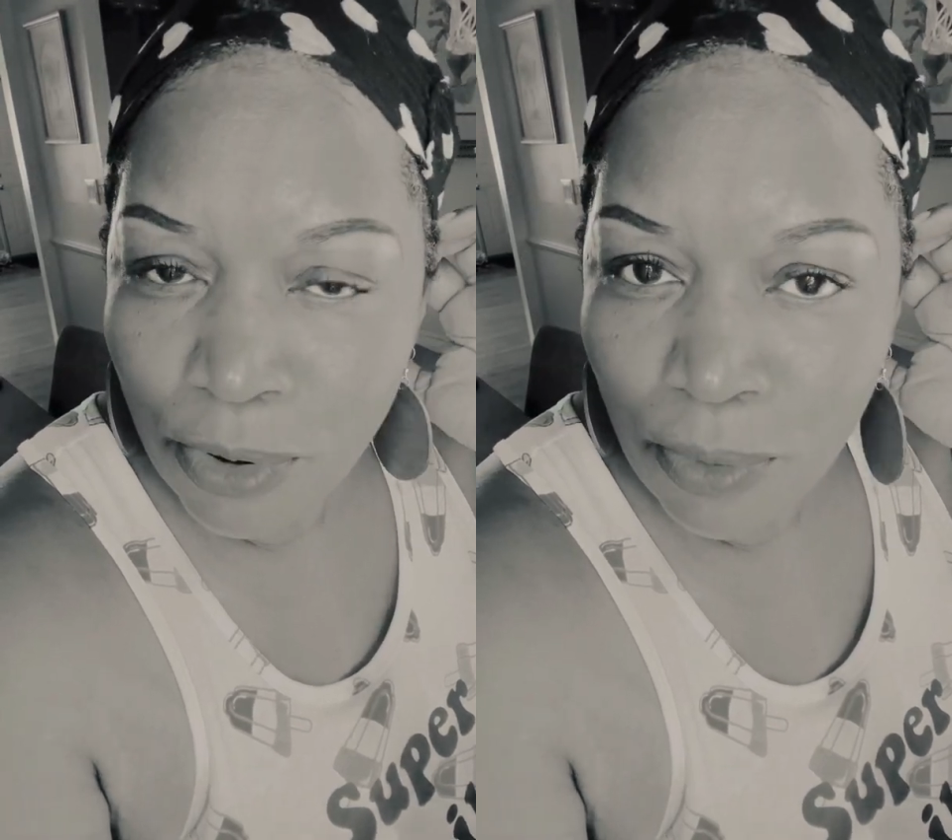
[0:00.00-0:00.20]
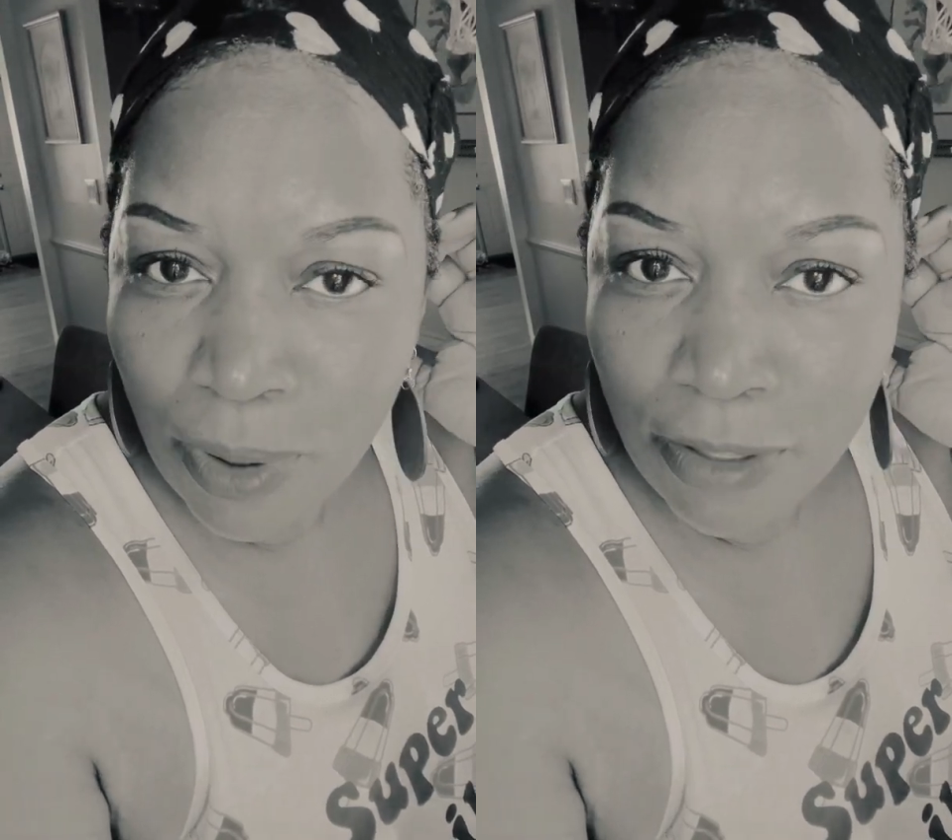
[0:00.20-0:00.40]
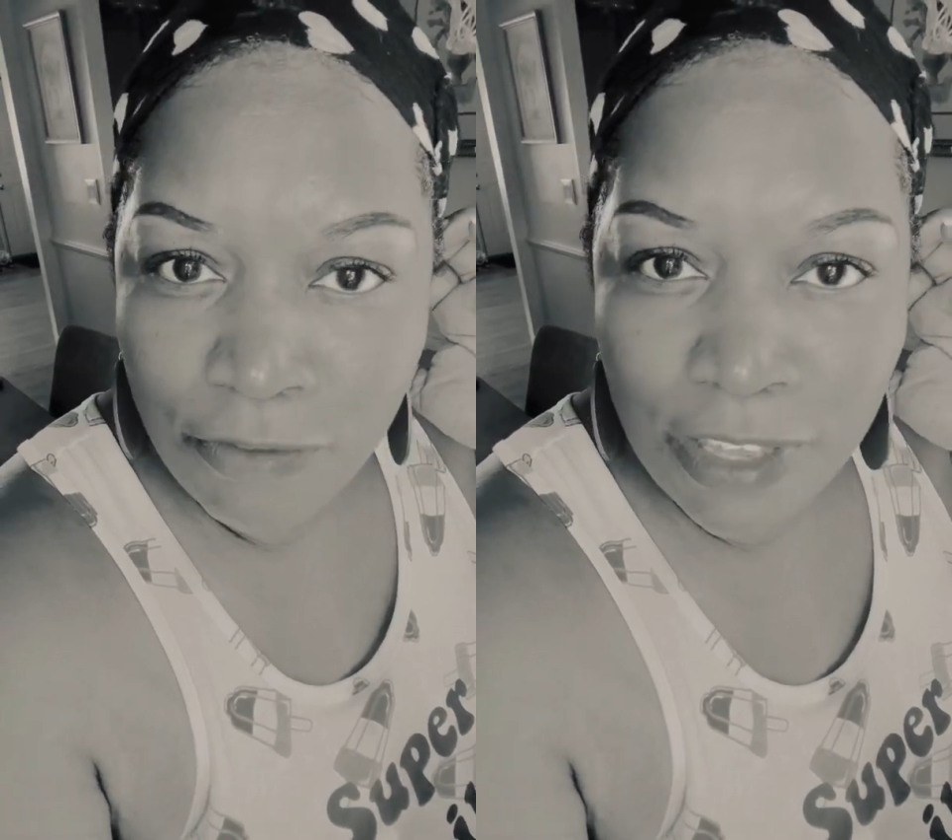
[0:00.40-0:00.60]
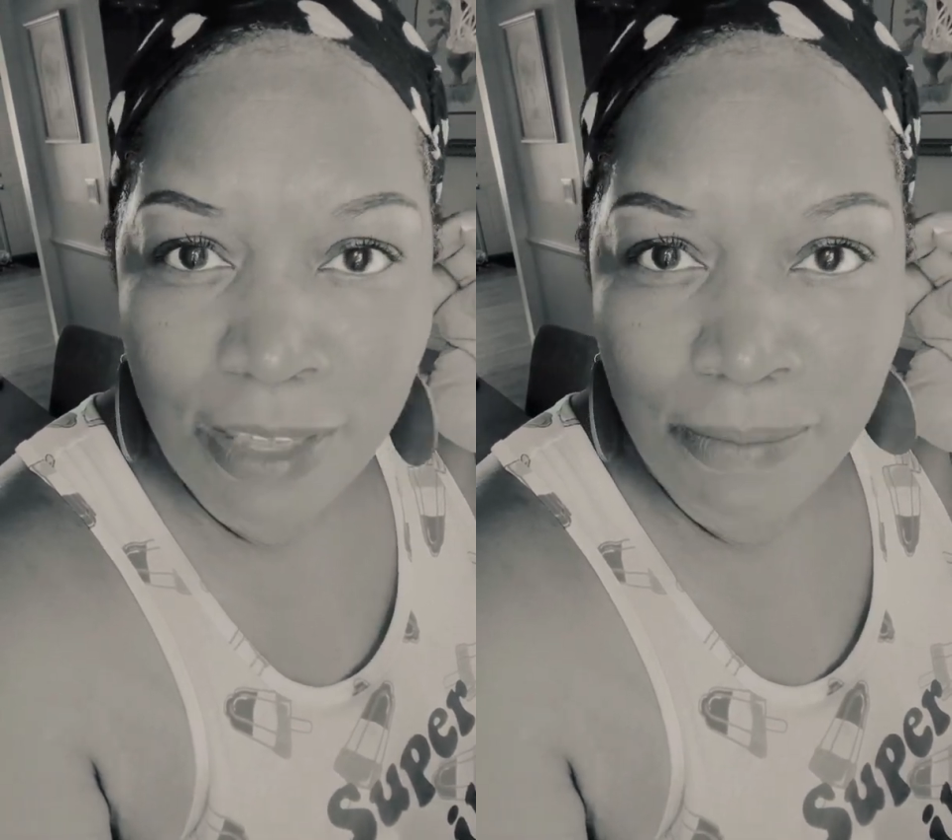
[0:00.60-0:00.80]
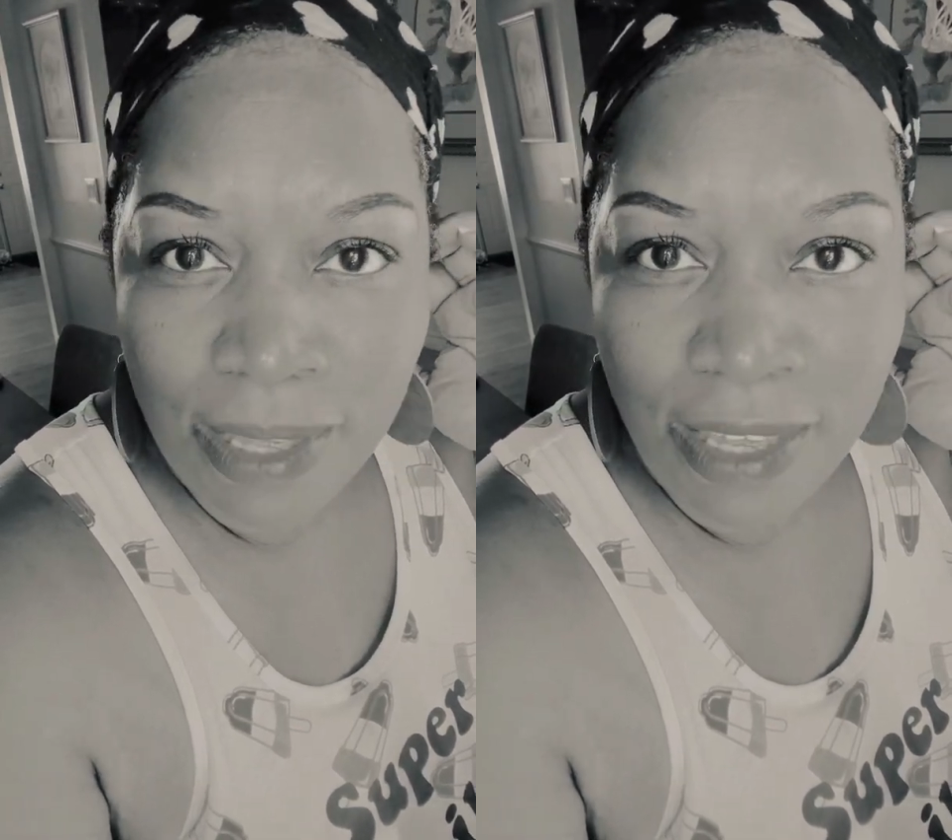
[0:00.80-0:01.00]
don't want to
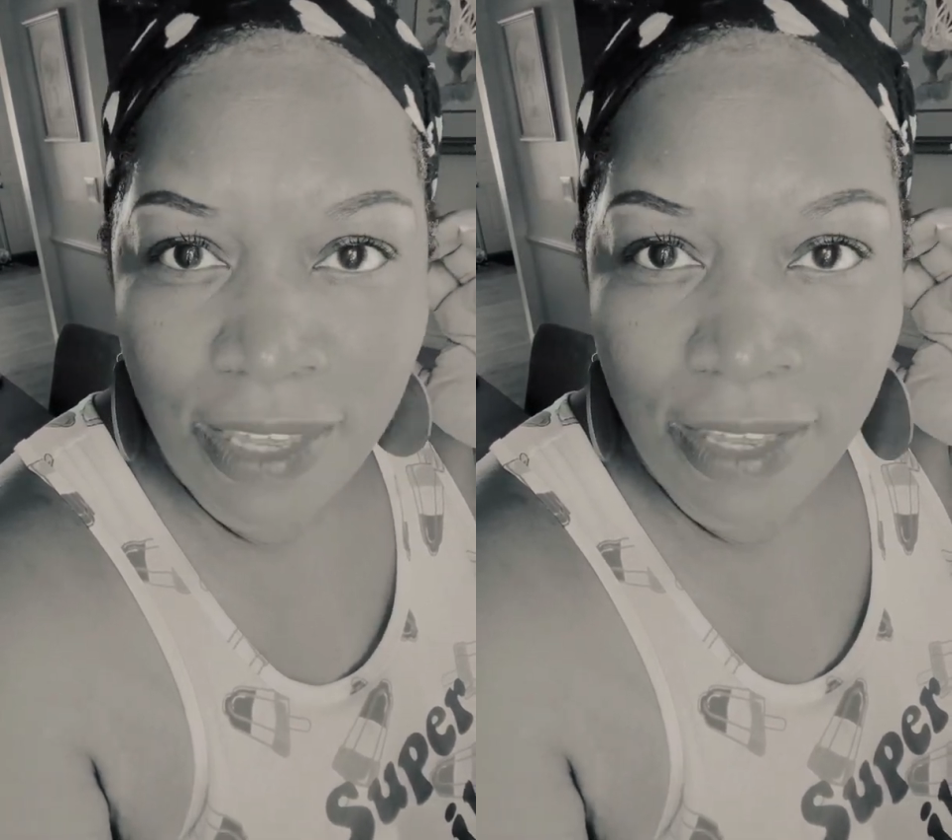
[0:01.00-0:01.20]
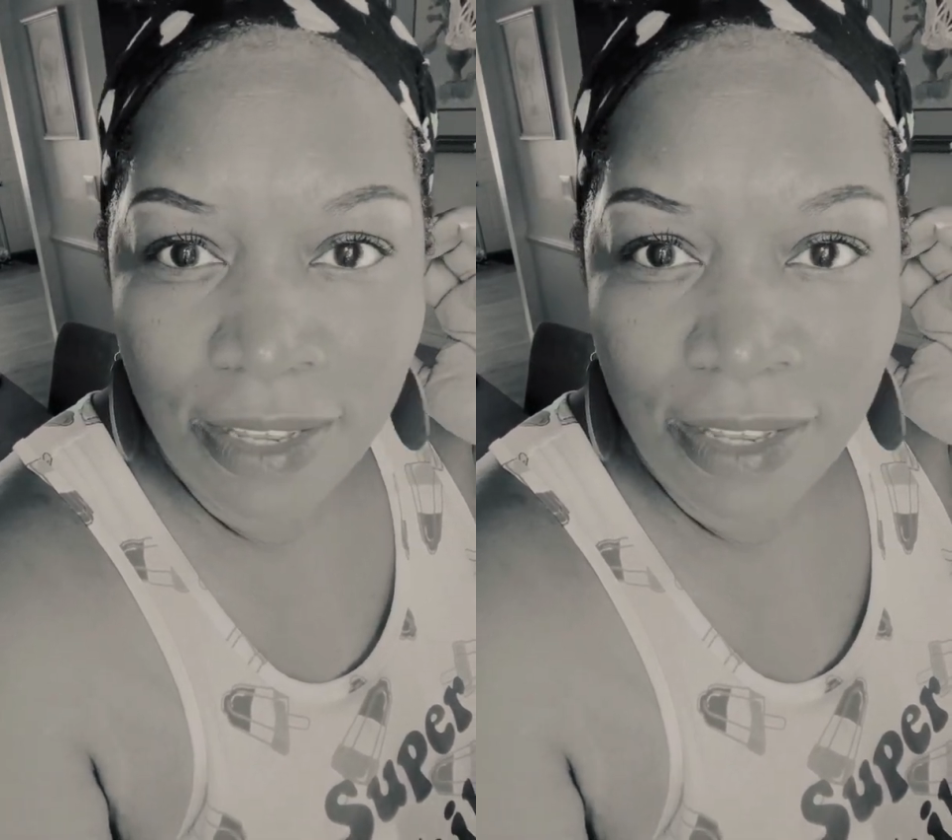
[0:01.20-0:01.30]
feed me?